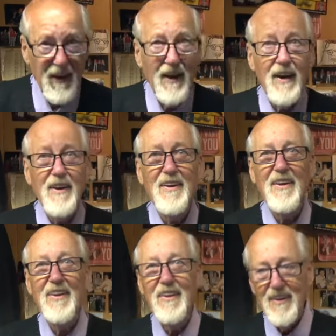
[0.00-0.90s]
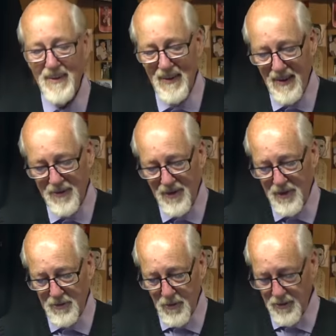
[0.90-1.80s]
Yeah, S
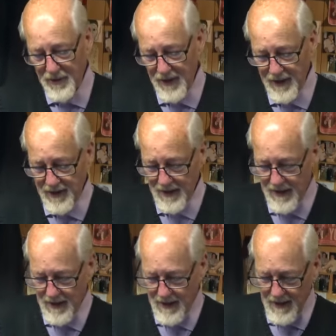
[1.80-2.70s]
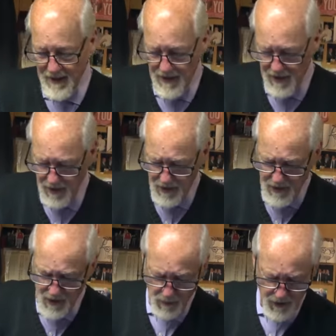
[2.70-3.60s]
S birthday. Oh
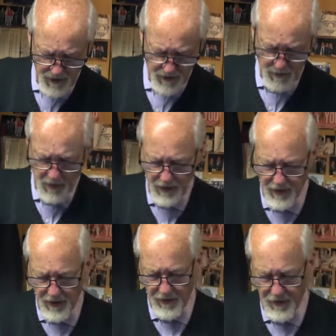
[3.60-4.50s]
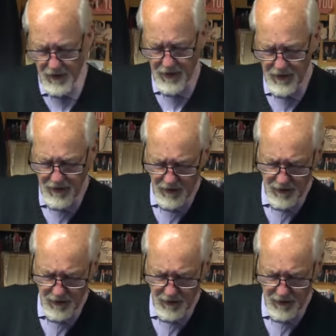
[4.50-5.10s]
yeah, we got some good things here. These